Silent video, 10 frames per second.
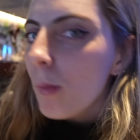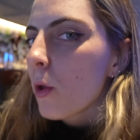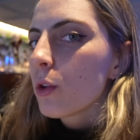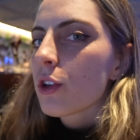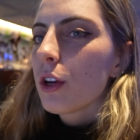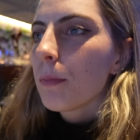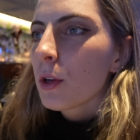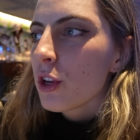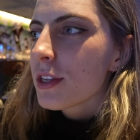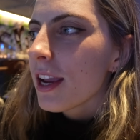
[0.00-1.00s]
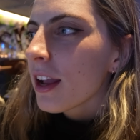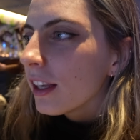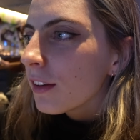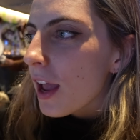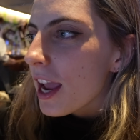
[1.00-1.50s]
Also, because I kind
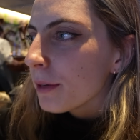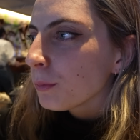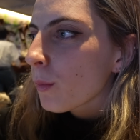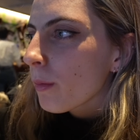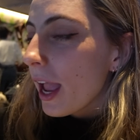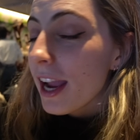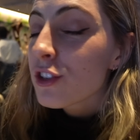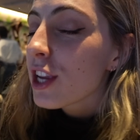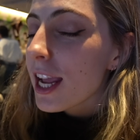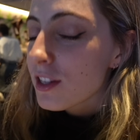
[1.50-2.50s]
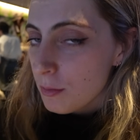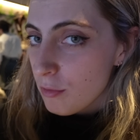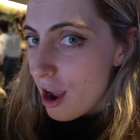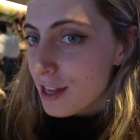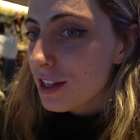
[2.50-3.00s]
of actually ate some
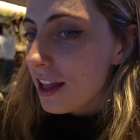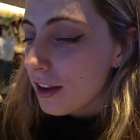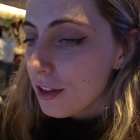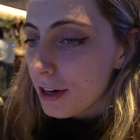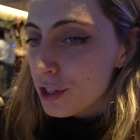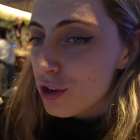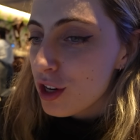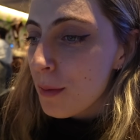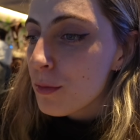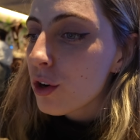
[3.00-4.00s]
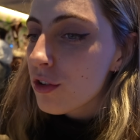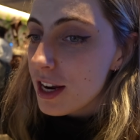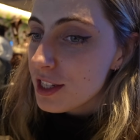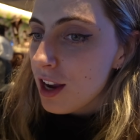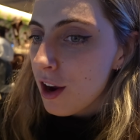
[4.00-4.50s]
rice at that other restaurant, I'm not
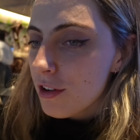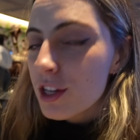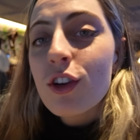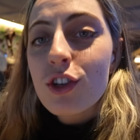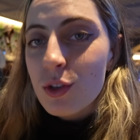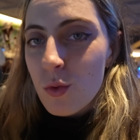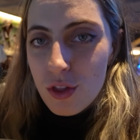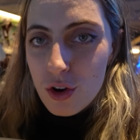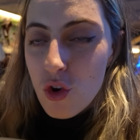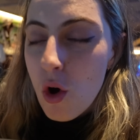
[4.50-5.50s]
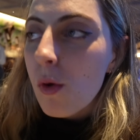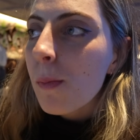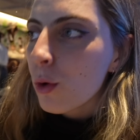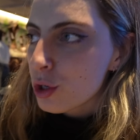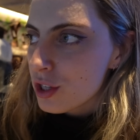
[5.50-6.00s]
crazy hungry, so just the normal
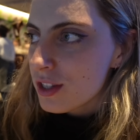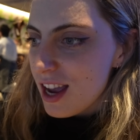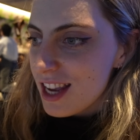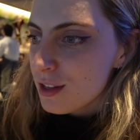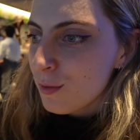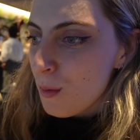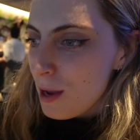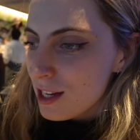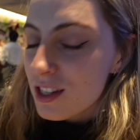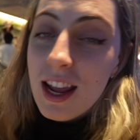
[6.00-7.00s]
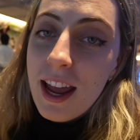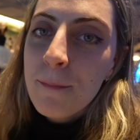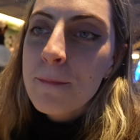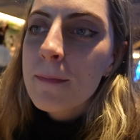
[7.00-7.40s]
portion sizes for me today.